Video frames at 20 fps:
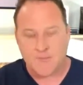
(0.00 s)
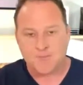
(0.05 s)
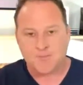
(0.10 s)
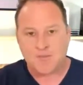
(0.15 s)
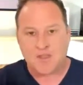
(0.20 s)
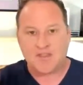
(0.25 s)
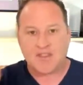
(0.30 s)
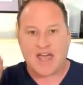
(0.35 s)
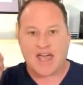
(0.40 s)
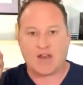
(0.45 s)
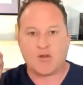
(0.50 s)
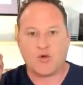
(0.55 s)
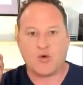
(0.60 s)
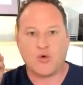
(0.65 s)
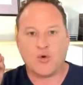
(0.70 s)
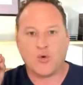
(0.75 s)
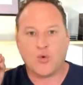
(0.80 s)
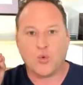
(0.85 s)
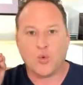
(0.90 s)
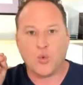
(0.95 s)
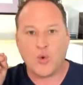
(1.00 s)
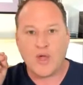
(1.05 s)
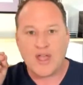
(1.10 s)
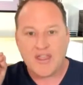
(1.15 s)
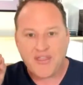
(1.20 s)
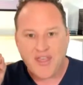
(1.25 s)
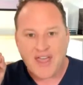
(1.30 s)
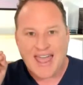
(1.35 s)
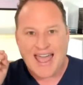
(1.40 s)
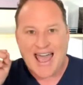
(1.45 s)
that
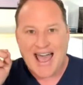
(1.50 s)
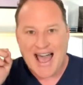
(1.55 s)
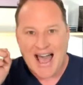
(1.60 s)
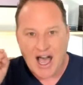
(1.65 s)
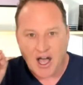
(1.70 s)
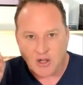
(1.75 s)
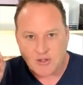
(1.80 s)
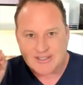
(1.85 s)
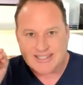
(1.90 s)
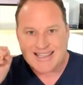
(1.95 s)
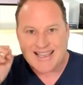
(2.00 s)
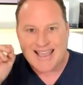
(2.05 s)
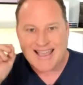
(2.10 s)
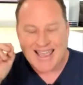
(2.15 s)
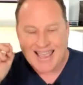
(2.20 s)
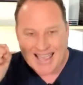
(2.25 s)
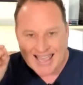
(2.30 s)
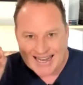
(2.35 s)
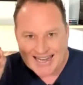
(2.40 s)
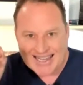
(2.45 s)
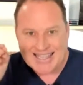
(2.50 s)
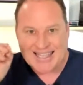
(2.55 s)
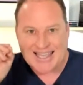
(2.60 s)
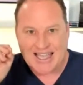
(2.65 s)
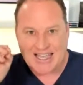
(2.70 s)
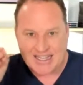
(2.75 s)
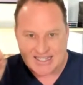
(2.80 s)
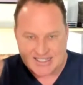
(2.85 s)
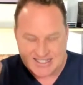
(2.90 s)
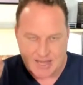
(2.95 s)
without any
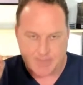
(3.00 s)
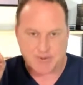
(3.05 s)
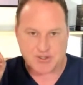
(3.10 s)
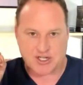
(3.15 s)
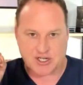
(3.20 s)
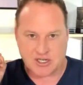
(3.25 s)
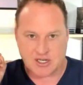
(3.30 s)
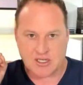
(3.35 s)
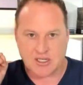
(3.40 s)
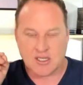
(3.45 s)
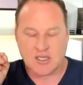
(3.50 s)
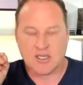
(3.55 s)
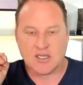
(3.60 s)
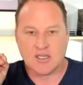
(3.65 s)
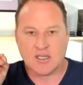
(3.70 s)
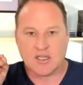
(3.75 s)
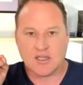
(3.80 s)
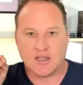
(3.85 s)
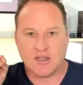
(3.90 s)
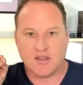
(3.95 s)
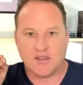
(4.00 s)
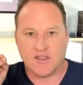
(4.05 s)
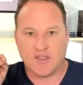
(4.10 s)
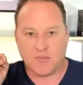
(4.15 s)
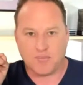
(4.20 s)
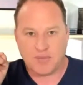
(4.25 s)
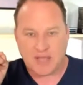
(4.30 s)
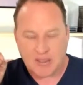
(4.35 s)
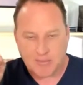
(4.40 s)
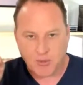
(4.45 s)
exception, the
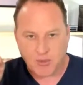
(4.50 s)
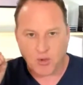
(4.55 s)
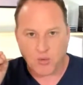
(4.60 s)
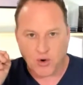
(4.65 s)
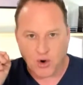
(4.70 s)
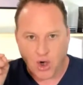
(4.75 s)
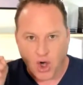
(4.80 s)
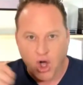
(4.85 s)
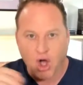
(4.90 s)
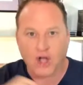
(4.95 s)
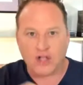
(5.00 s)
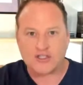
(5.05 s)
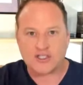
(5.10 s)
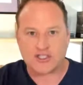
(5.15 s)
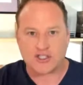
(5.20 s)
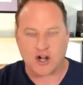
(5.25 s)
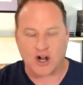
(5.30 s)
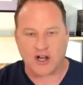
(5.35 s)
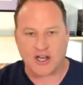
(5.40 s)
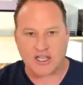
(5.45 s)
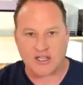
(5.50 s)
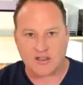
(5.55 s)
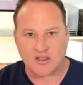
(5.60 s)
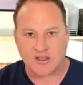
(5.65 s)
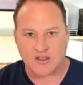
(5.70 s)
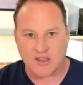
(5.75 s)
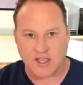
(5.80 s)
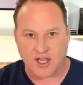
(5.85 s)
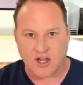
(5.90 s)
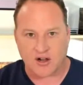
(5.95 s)
people were all starting
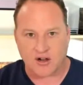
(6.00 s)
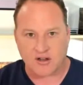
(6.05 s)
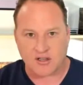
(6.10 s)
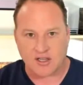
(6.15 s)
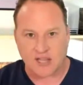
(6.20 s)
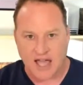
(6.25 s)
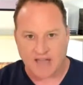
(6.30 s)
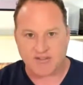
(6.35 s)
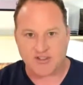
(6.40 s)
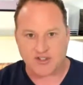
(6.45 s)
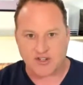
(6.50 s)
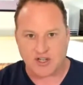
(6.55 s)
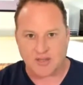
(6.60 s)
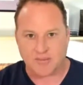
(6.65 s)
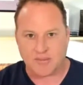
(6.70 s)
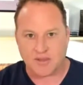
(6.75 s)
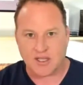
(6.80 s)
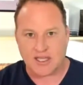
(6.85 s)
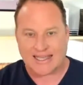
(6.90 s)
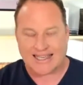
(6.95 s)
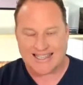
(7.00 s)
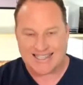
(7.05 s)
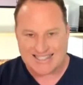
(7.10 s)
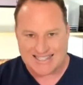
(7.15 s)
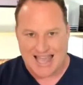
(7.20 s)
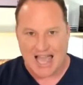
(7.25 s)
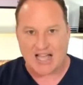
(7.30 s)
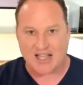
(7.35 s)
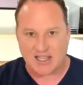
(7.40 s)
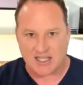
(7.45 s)
their live stream
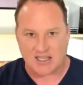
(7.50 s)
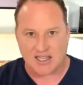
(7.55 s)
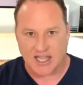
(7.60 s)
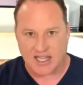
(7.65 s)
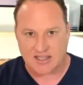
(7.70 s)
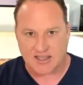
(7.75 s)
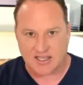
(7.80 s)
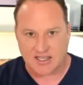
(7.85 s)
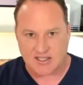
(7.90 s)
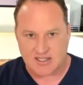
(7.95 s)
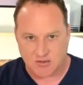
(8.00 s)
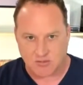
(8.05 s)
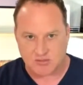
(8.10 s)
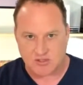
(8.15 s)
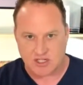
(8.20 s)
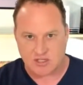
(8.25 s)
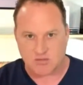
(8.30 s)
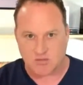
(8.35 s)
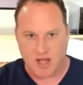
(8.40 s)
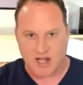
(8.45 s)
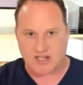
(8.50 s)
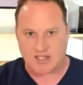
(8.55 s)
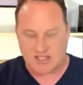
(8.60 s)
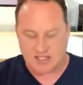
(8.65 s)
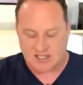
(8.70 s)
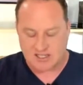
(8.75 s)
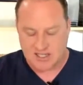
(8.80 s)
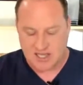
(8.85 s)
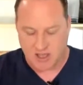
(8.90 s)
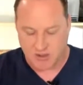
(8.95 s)
exactly like this. So just watch. This
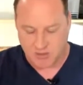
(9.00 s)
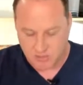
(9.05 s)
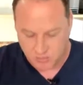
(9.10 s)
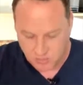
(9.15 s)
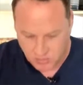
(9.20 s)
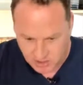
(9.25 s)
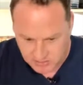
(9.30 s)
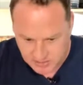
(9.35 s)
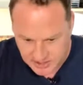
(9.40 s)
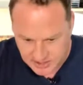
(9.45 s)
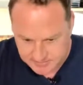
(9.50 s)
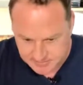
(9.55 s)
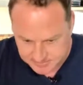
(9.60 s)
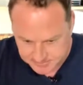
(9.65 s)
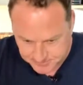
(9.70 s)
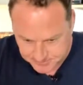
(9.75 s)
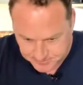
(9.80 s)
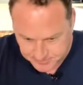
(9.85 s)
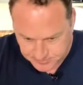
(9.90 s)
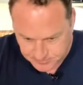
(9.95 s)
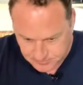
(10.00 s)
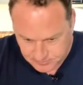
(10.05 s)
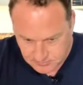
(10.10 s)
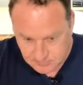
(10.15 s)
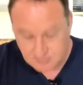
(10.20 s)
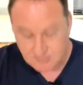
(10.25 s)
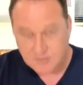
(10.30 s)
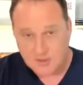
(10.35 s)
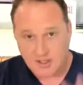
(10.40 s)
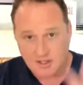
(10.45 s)
is how it would work. Ready?
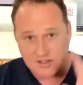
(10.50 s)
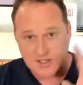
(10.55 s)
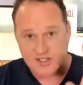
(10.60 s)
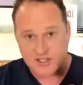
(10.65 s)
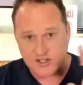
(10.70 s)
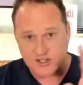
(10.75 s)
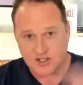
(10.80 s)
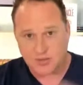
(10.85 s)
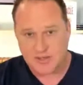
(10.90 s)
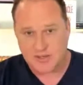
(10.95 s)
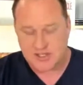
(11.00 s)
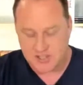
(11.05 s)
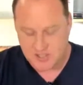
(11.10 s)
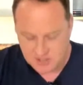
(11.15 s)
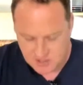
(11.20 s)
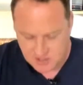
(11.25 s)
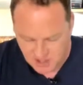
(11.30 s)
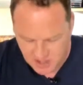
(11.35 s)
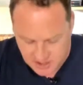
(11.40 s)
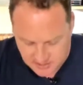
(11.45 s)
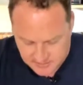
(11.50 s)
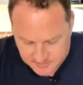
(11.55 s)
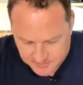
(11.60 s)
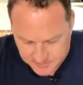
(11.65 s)
Just assume it's just starting.